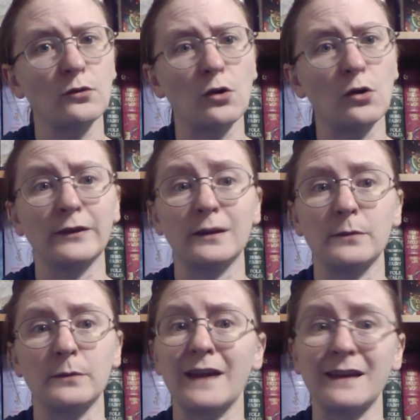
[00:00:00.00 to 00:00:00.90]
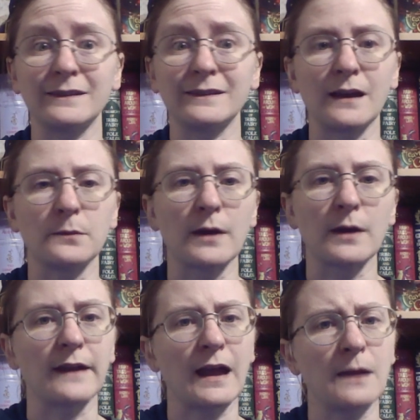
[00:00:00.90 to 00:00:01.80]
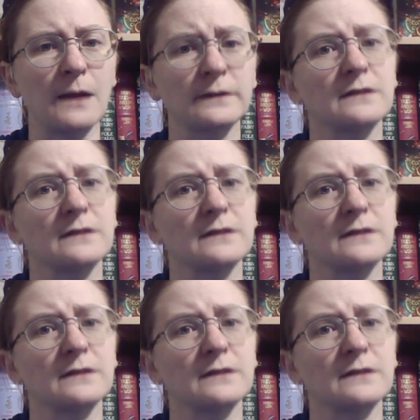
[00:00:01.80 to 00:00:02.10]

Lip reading: only to be gainsaid by the games,